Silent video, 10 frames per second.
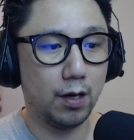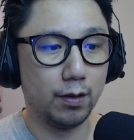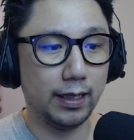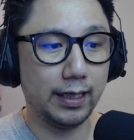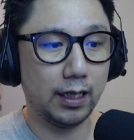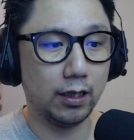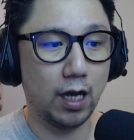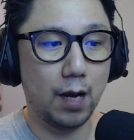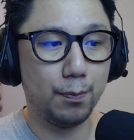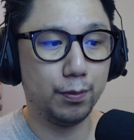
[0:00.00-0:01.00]
link,
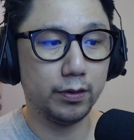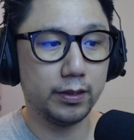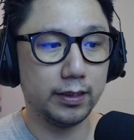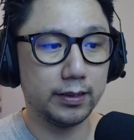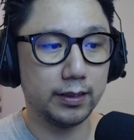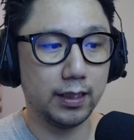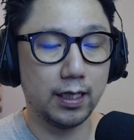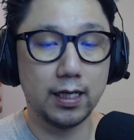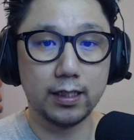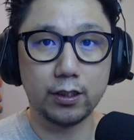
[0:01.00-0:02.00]
I'll put this
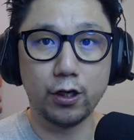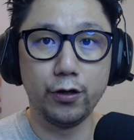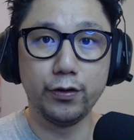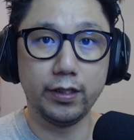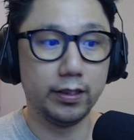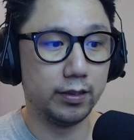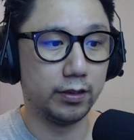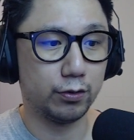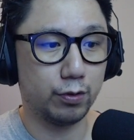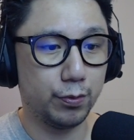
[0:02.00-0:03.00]
uh, code in the
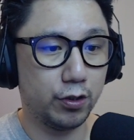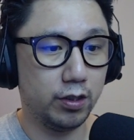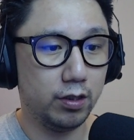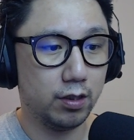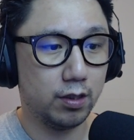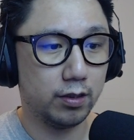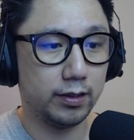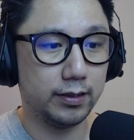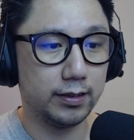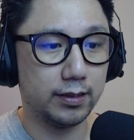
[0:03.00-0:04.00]
description.
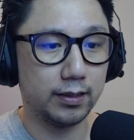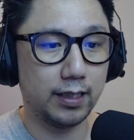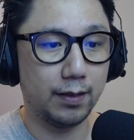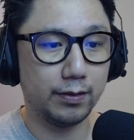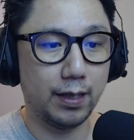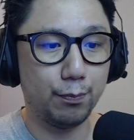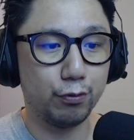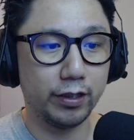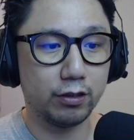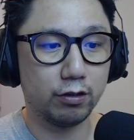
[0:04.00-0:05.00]
This is the te
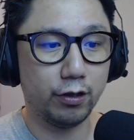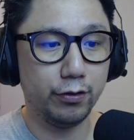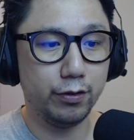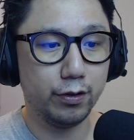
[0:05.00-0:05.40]
temporary code.